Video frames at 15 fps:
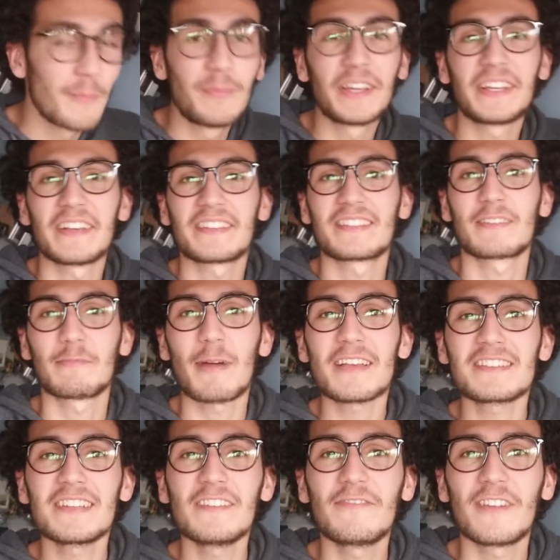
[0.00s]
because
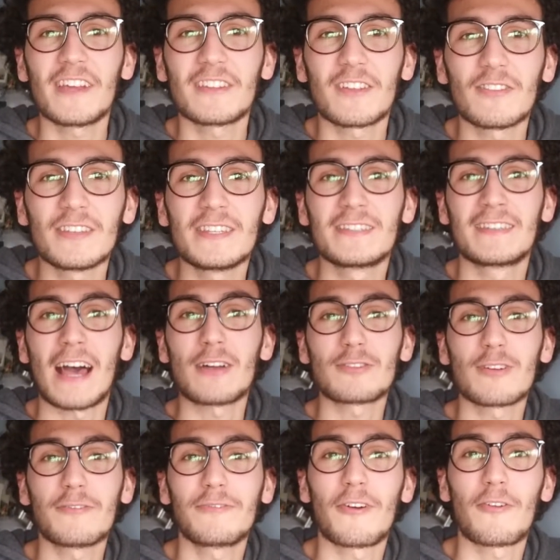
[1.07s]
Sebastian Vettel is out
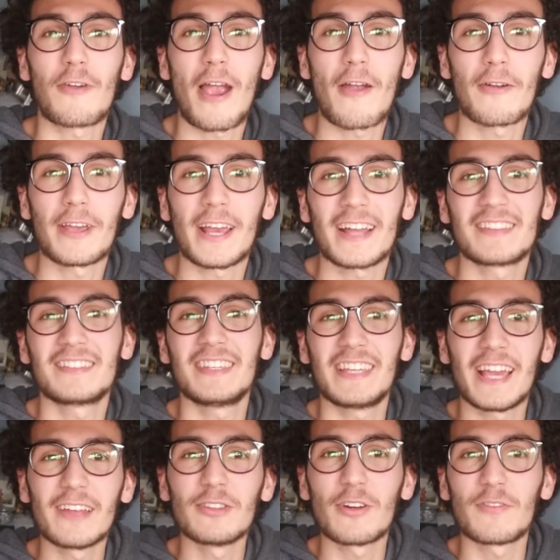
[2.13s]
of Ferrari at
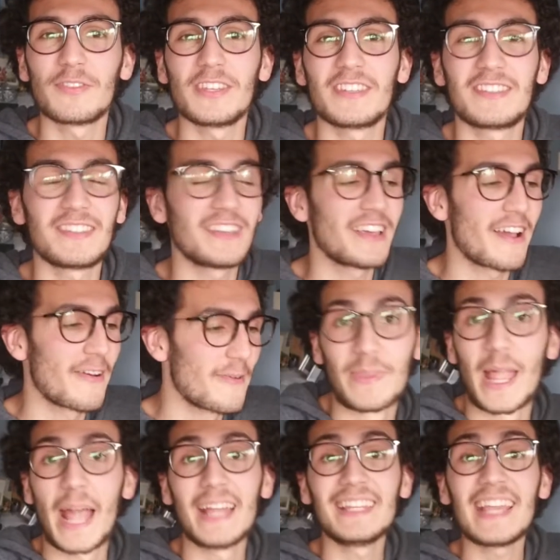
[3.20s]
the end of this year.
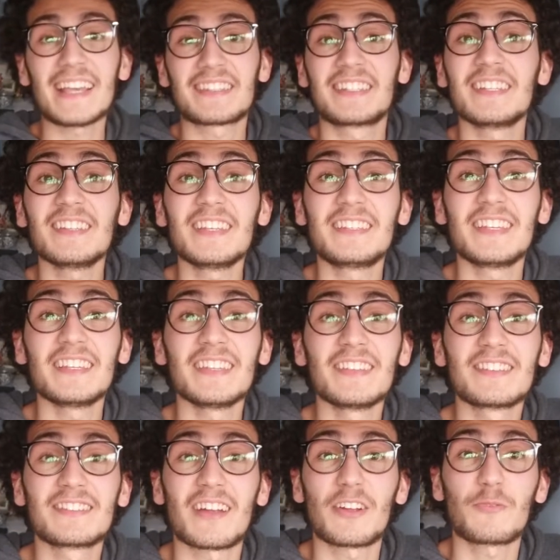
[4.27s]
And yes, silly season
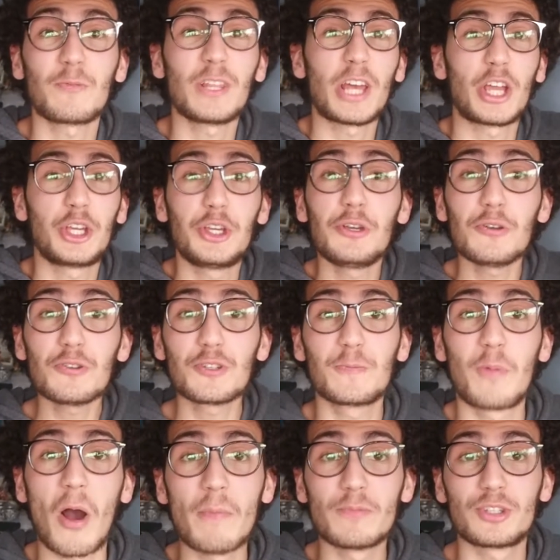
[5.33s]
start with a huge
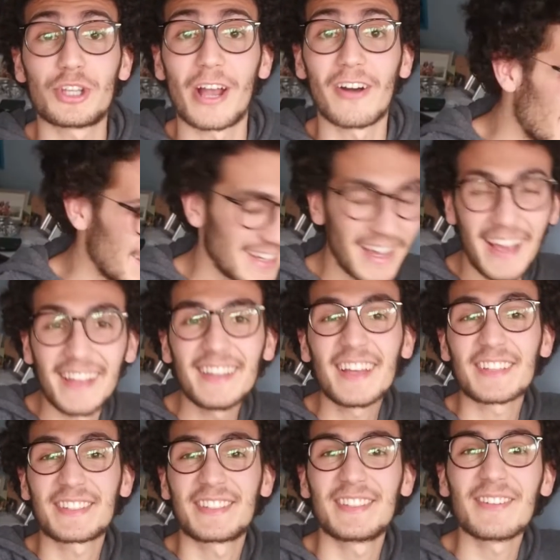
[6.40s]
bombshell. And I
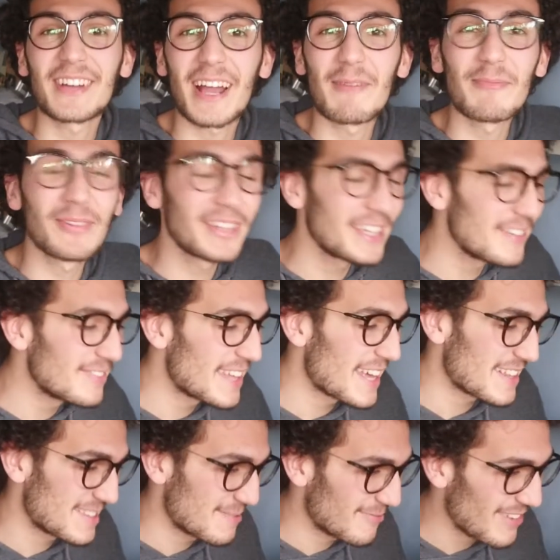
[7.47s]
still can't believe that
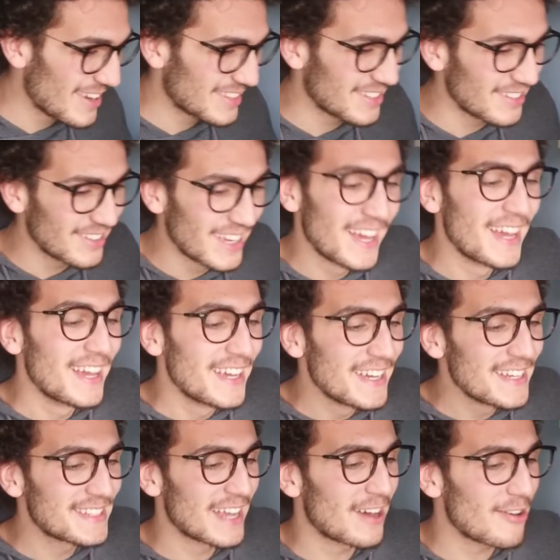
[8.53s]
Vettel
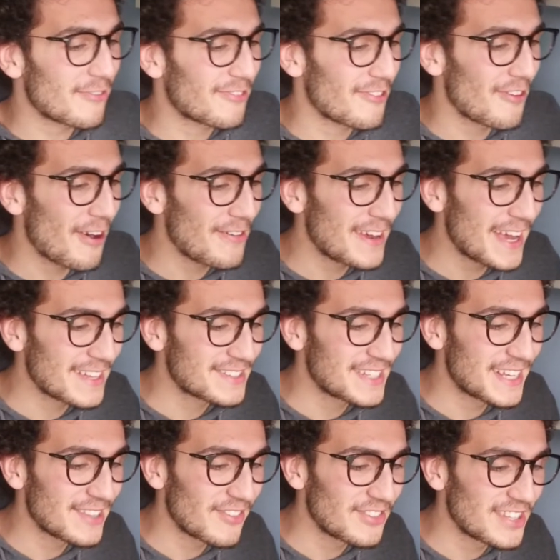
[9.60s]
is out of Ferrari at the
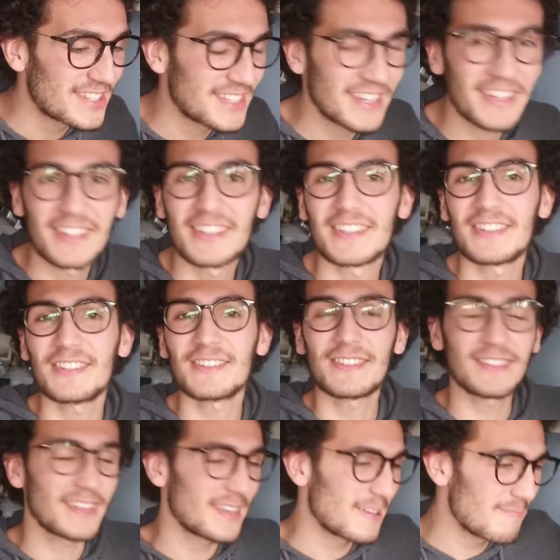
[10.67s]
end of this year. This
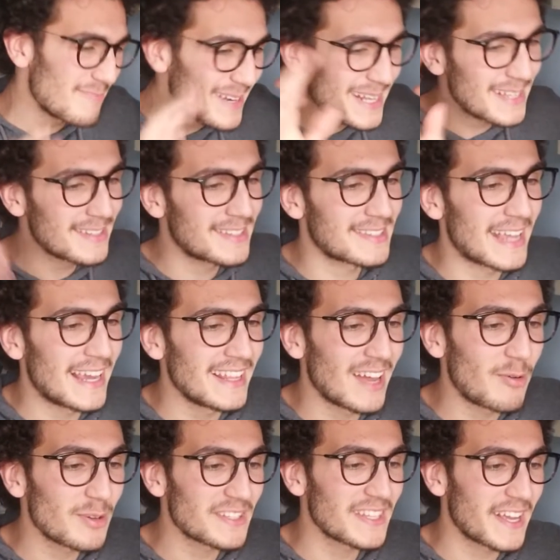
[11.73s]
is a bit insane. I
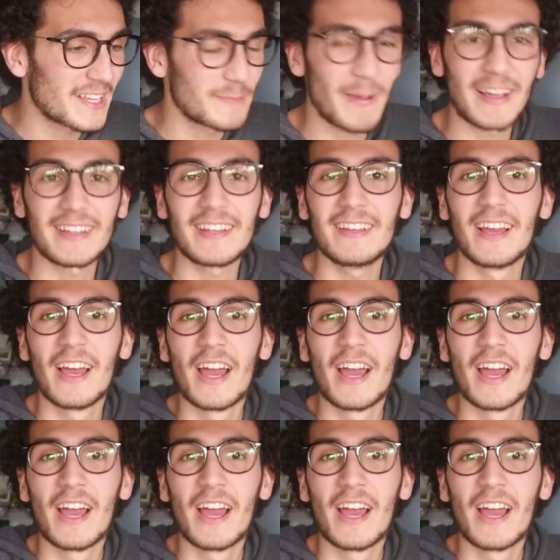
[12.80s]
wasn't expecting